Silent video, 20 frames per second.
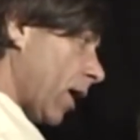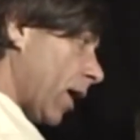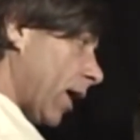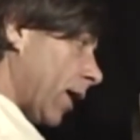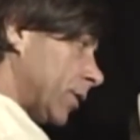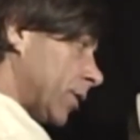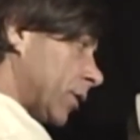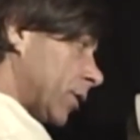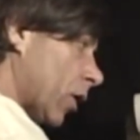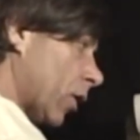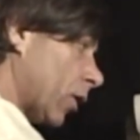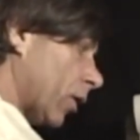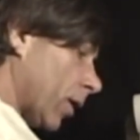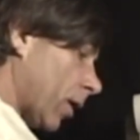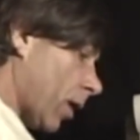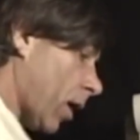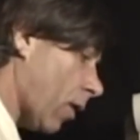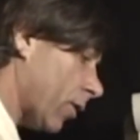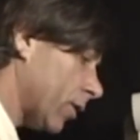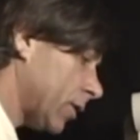and circle the
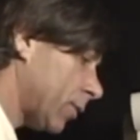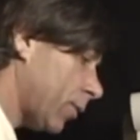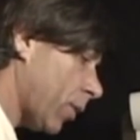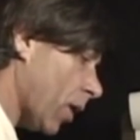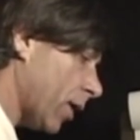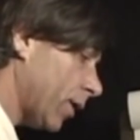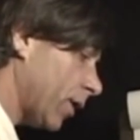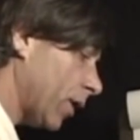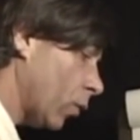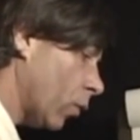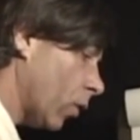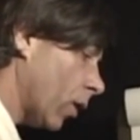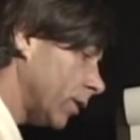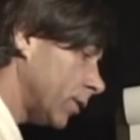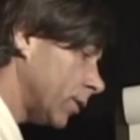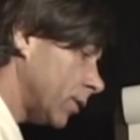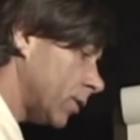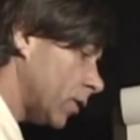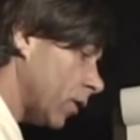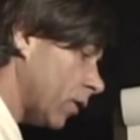corresponding
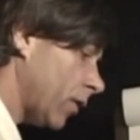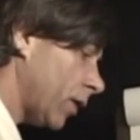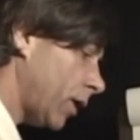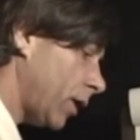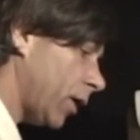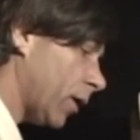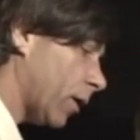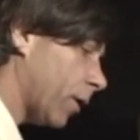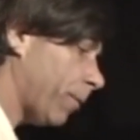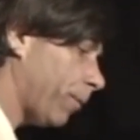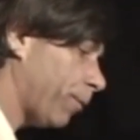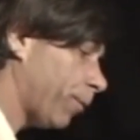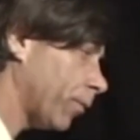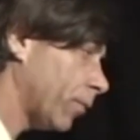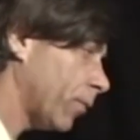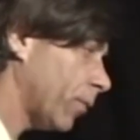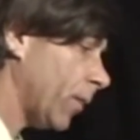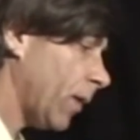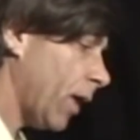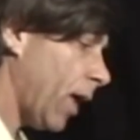ones over here
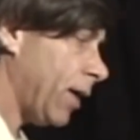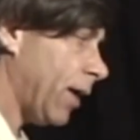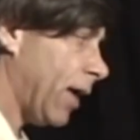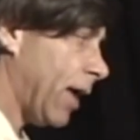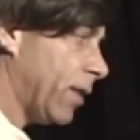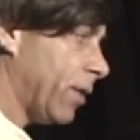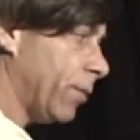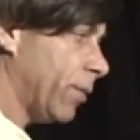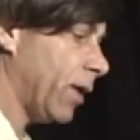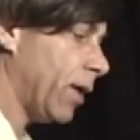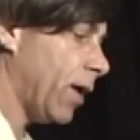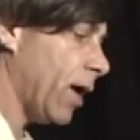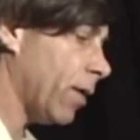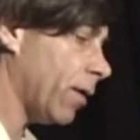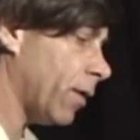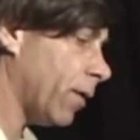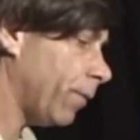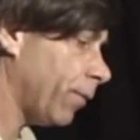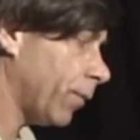and add them together.